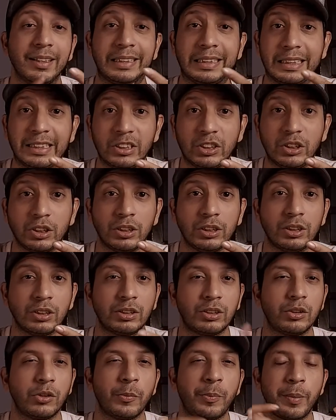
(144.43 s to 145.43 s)

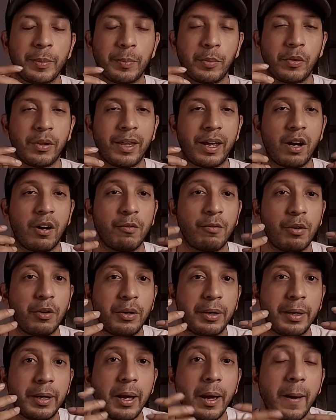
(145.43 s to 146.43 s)
teachers, people that are
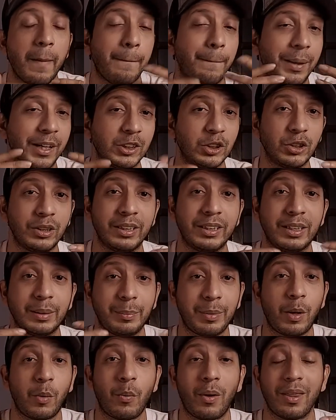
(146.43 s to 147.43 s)
very passionate
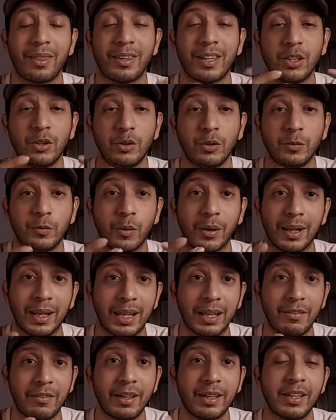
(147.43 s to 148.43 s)
about what they do for a
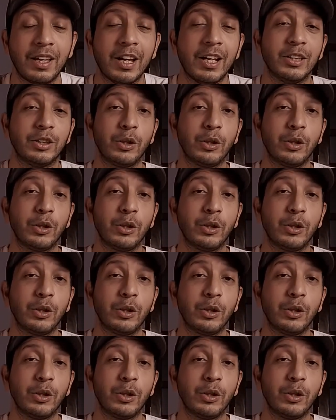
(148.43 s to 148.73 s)
living.